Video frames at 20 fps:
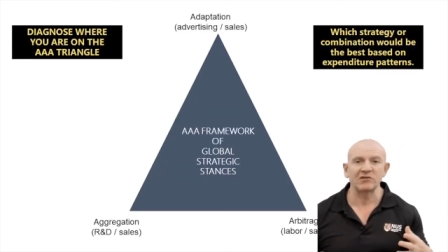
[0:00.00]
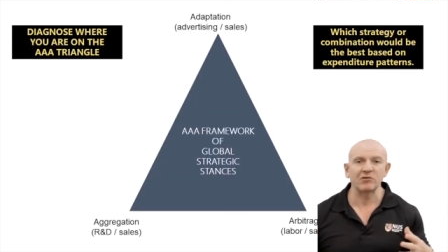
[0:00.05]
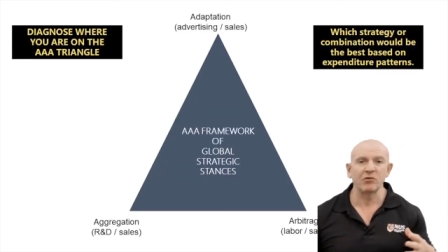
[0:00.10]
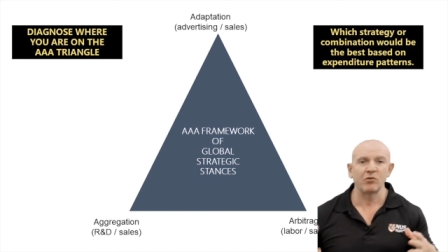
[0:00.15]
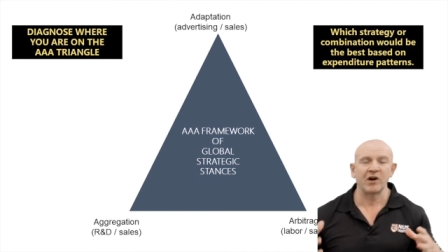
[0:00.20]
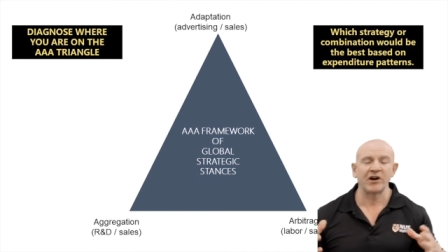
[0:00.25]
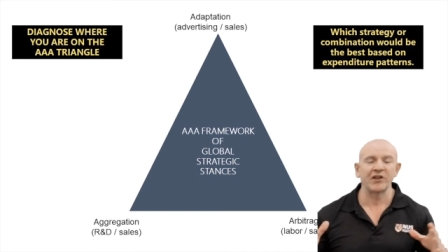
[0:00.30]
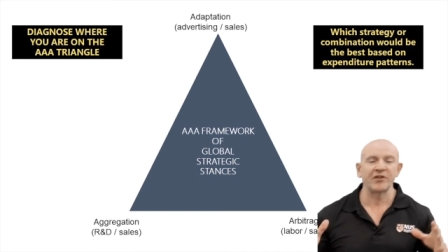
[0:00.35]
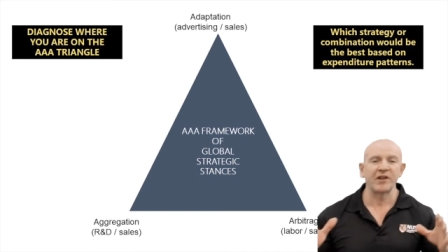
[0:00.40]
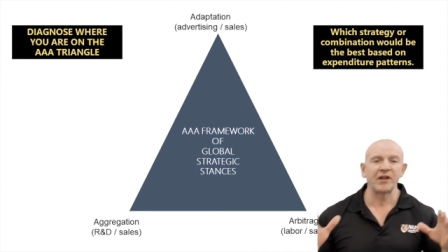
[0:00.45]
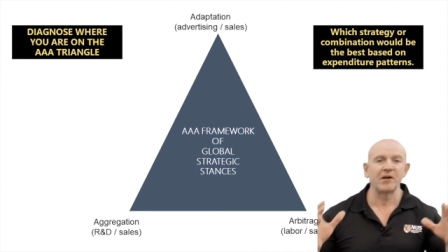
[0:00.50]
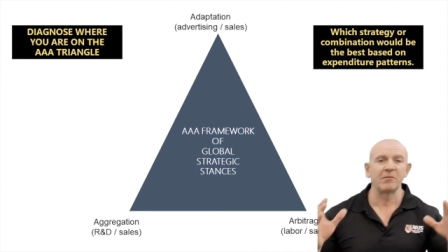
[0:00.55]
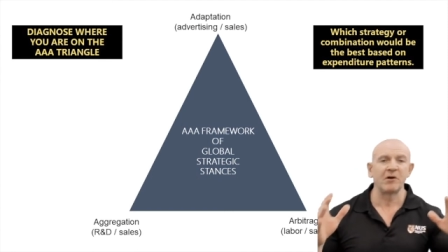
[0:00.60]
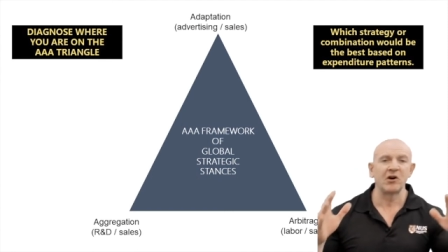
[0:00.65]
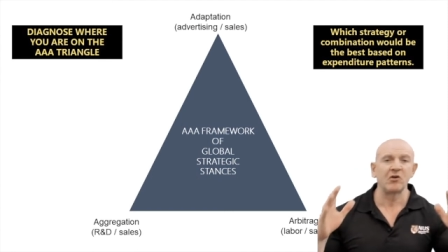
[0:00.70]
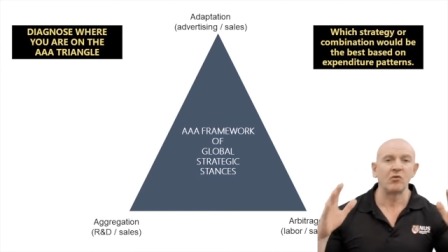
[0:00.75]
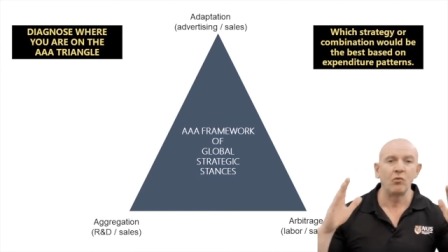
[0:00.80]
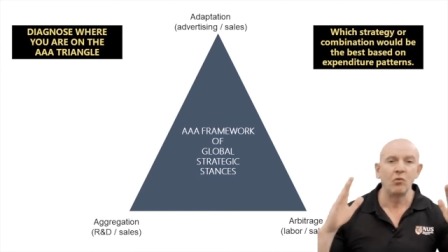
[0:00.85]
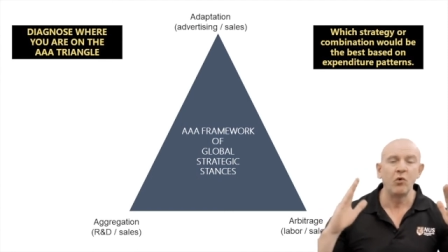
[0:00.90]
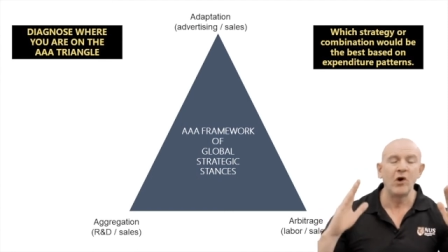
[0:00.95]
we want to think
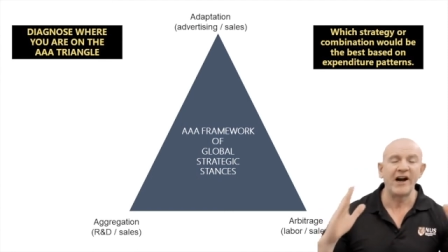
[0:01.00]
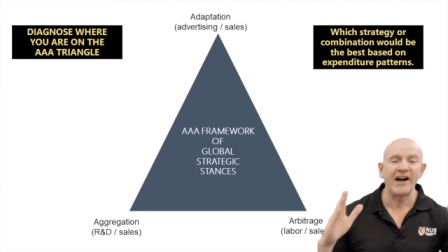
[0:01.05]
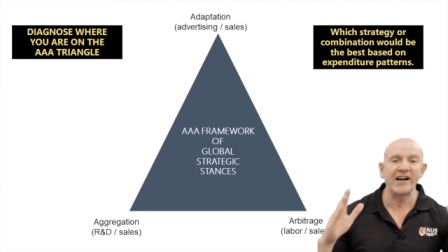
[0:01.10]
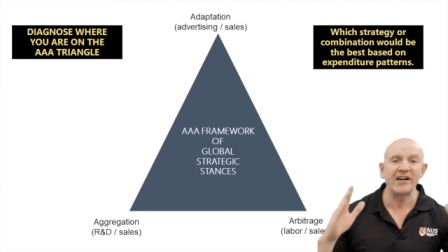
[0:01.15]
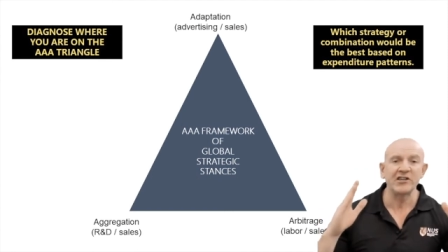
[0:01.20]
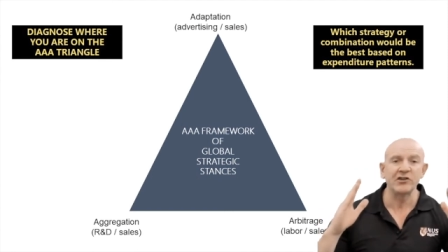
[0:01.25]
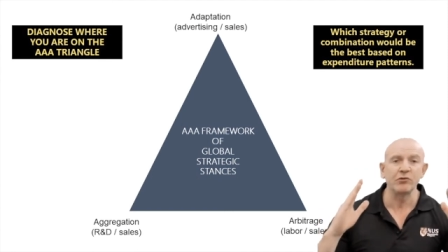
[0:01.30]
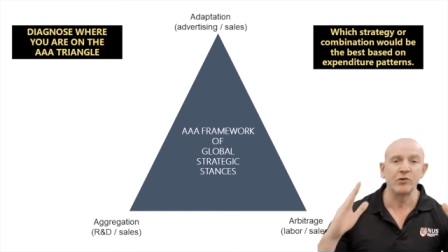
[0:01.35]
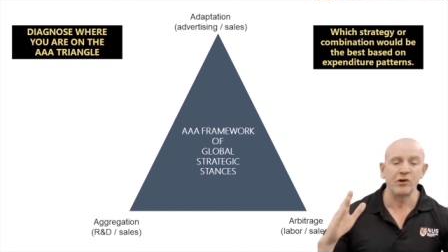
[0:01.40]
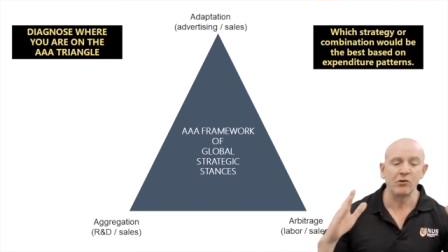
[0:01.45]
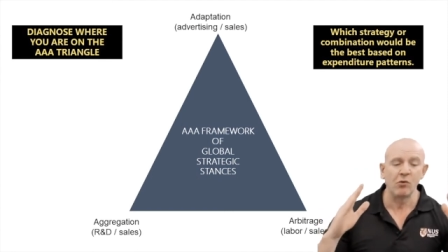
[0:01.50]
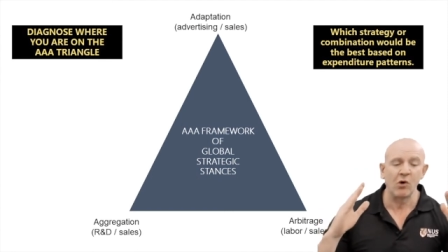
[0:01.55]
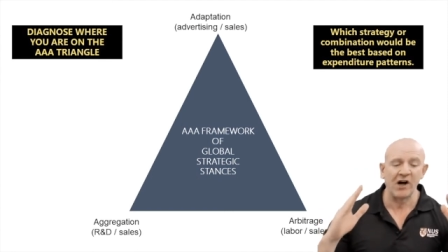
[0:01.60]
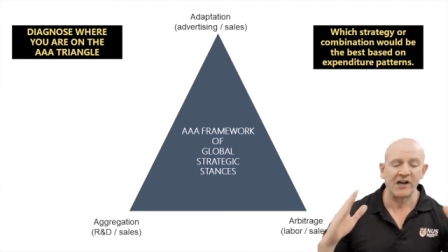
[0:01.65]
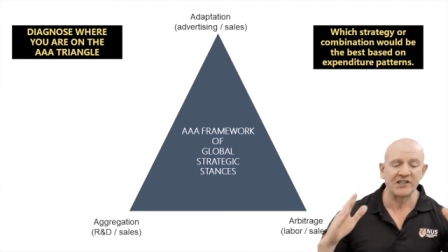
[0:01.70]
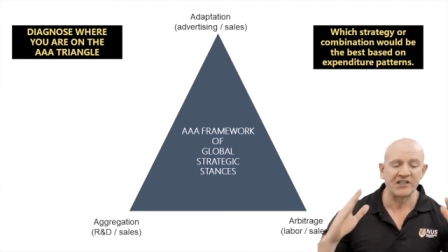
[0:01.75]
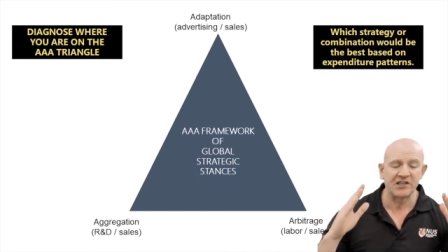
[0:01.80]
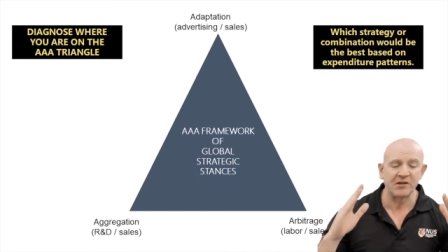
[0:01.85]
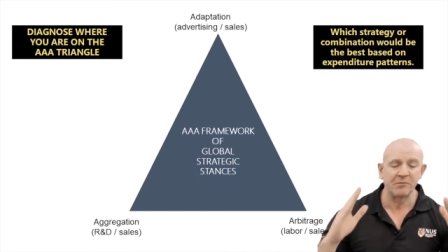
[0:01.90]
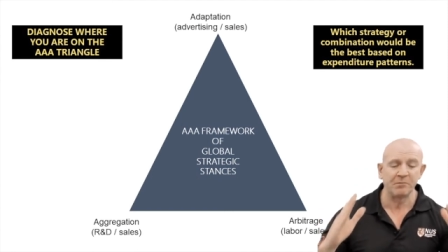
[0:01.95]
about where do we
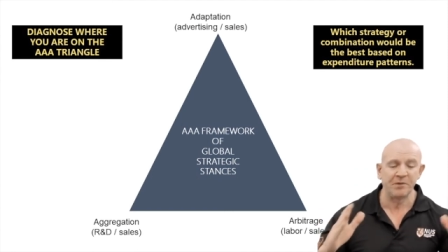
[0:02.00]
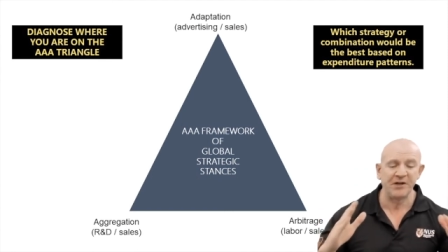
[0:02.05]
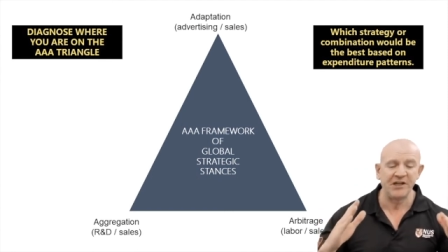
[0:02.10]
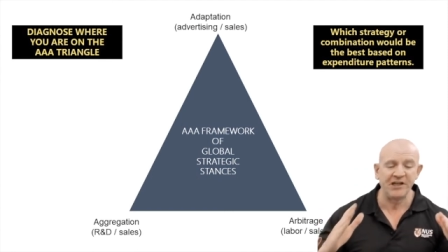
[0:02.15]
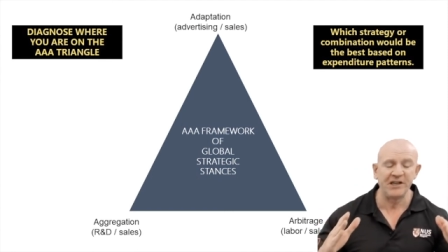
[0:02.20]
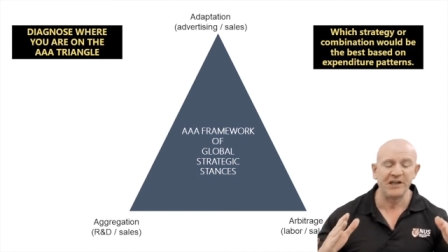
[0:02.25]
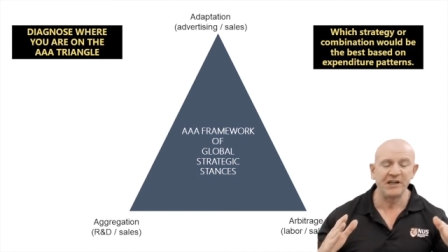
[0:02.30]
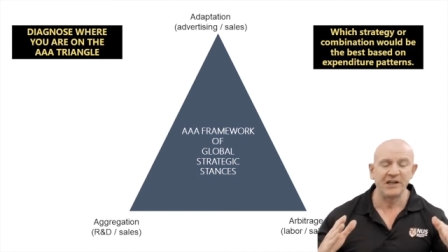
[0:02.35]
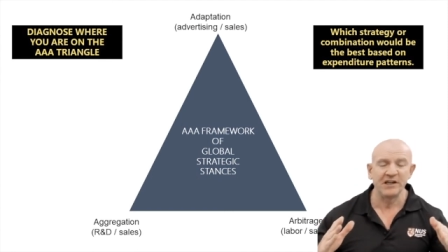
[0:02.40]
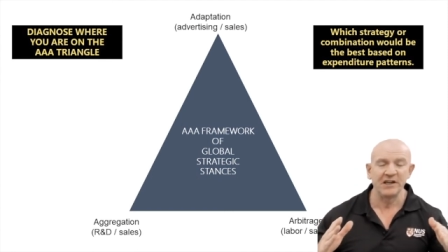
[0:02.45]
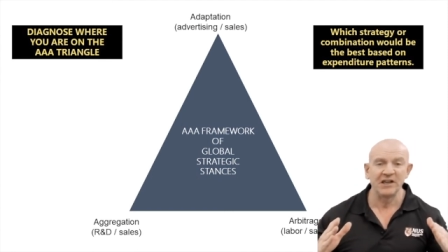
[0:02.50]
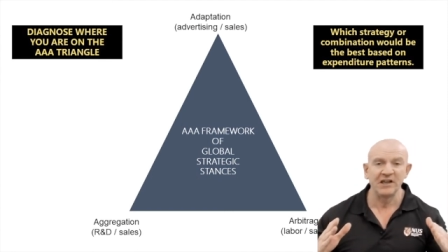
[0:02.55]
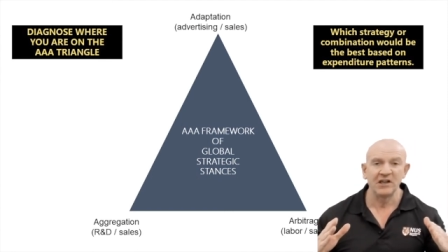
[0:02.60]
want to be,